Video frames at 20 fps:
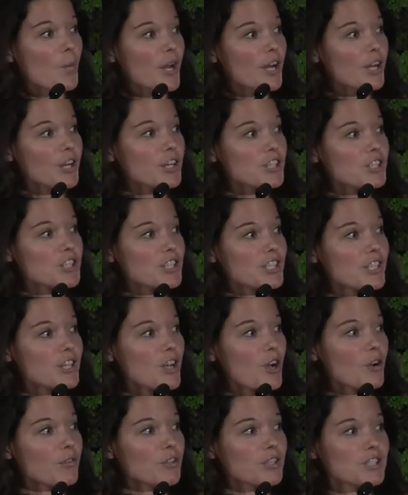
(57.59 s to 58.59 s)
where
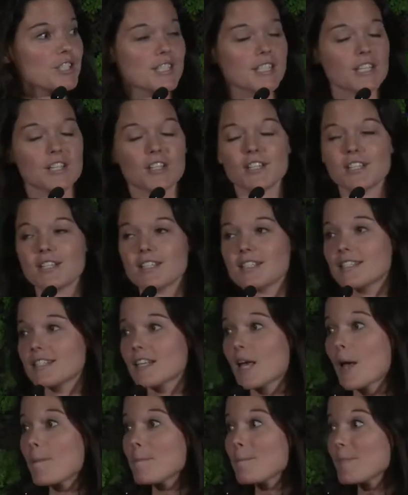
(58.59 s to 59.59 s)
she
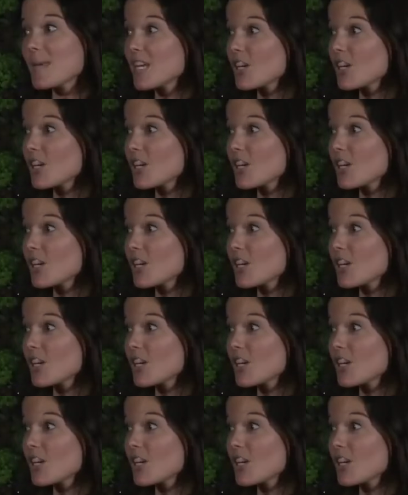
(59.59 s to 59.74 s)
oversees a